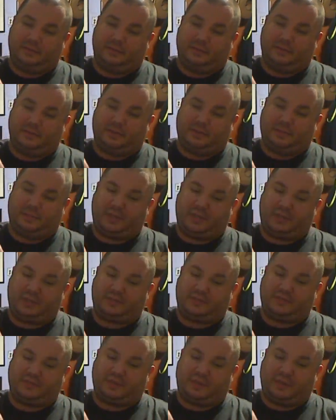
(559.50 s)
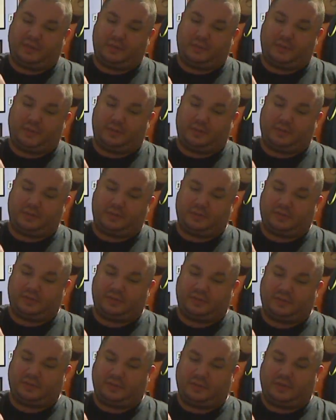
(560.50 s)
with the pins and I'm going to just
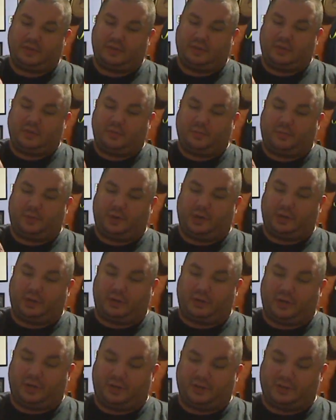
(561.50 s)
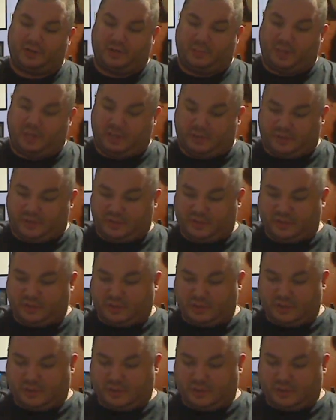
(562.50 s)
bring it across the pins